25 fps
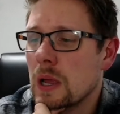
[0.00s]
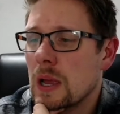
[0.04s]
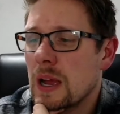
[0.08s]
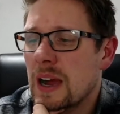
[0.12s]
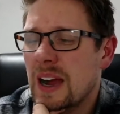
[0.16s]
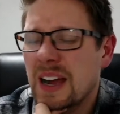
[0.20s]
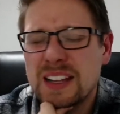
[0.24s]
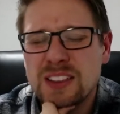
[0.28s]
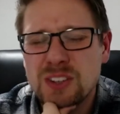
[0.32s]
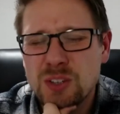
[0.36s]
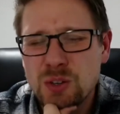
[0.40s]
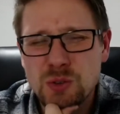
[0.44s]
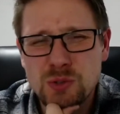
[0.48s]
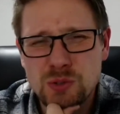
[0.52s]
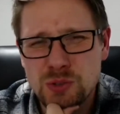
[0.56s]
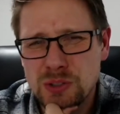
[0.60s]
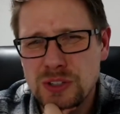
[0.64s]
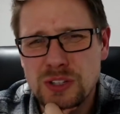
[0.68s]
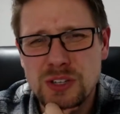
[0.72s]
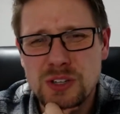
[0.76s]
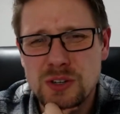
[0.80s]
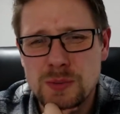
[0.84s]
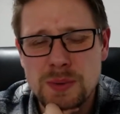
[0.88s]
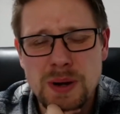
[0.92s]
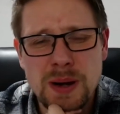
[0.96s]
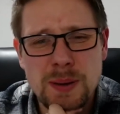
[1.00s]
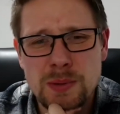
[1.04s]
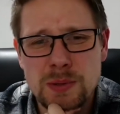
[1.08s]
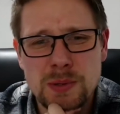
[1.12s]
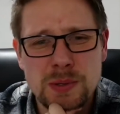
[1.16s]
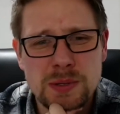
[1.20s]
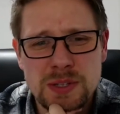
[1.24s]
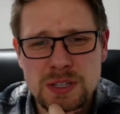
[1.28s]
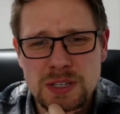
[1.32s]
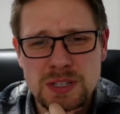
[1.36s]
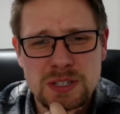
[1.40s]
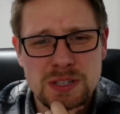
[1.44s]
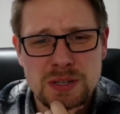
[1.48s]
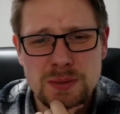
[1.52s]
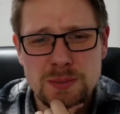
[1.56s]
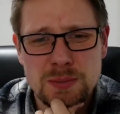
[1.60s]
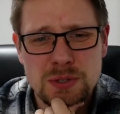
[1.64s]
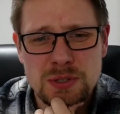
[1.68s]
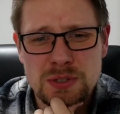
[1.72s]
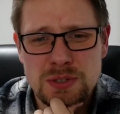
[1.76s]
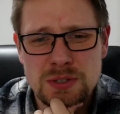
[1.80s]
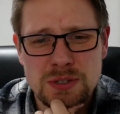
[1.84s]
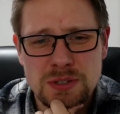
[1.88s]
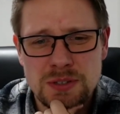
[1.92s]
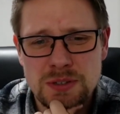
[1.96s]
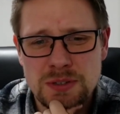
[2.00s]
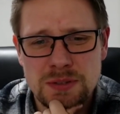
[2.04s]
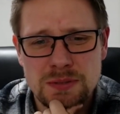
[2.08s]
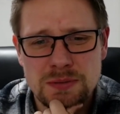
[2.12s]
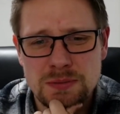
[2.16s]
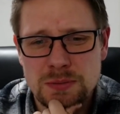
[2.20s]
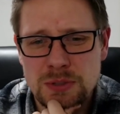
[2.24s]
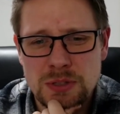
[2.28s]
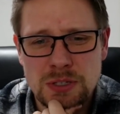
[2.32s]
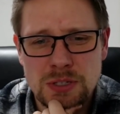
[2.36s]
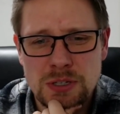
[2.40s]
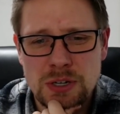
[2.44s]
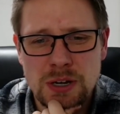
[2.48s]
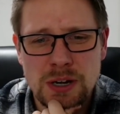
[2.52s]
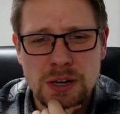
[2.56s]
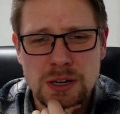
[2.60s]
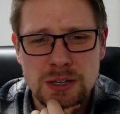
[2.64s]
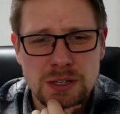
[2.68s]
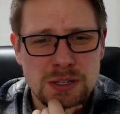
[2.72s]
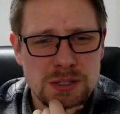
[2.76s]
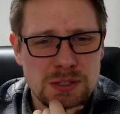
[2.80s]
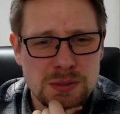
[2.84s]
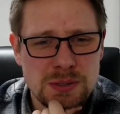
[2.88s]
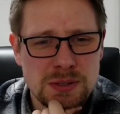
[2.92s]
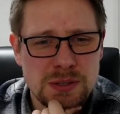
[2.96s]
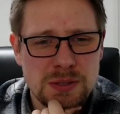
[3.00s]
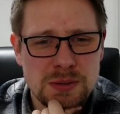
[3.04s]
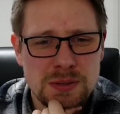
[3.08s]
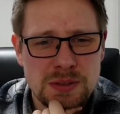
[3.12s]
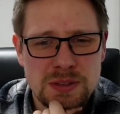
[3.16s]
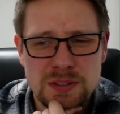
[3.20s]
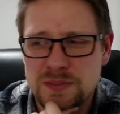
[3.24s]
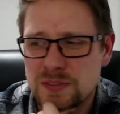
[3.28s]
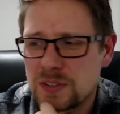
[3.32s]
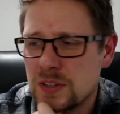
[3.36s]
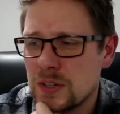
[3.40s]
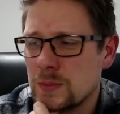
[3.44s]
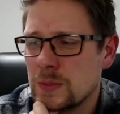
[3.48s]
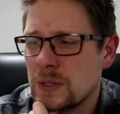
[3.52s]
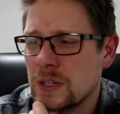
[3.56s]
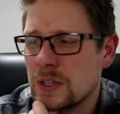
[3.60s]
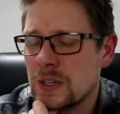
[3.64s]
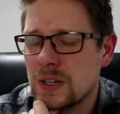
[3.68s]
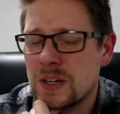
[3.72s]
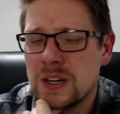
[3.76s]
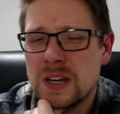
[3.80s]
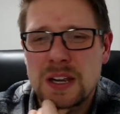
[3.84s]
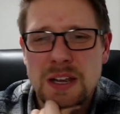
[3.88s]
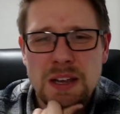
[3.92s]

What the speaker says: I don't really remember all these symbols or what the crack is with them in the film either.